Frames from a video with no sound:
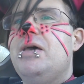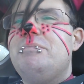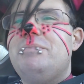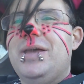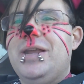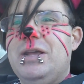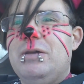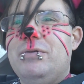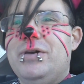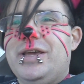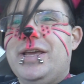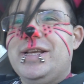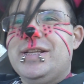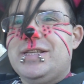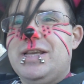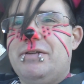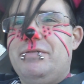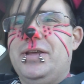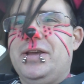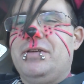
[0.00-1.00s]
Many
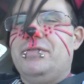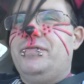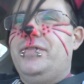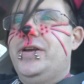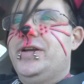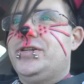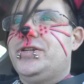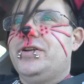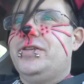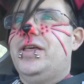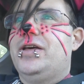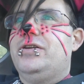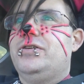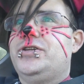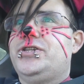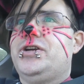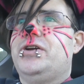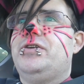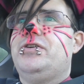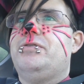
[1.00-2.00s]
wikis have like a feature that'll
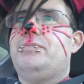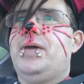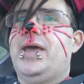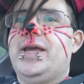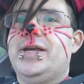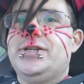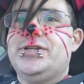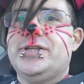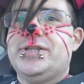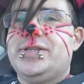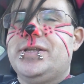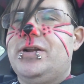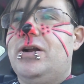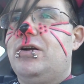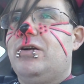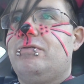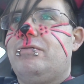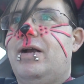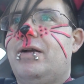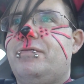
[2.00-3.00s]
show you pages that
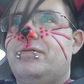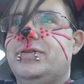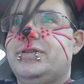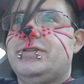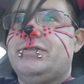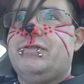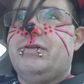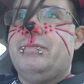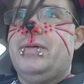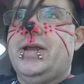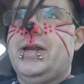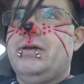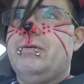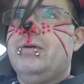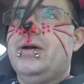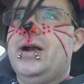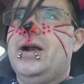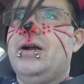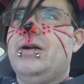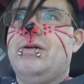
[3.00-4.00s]
aren't referenced from
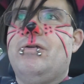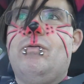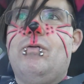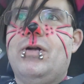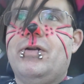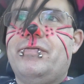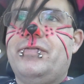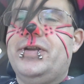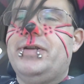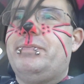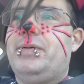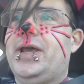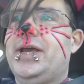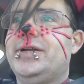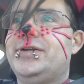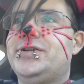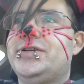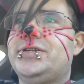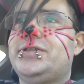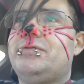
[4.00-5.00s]
anywhere or orphan
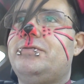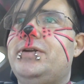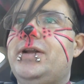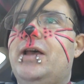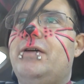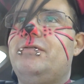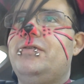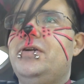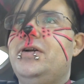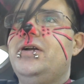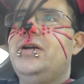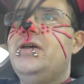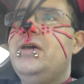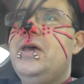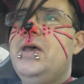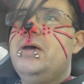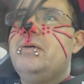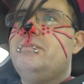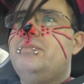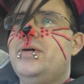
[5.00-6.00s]
pages or whatever,
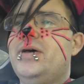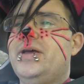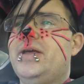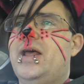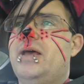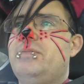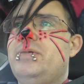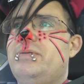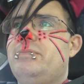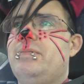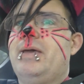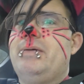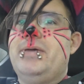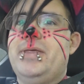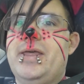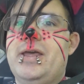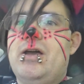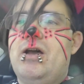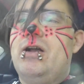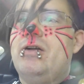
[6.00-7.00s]
but I mean, maybe
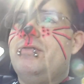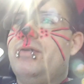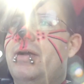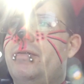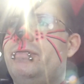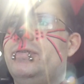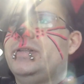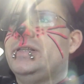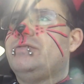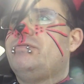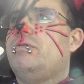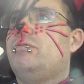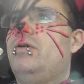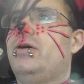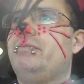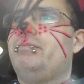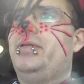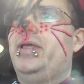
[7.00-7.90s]
they are referenced from one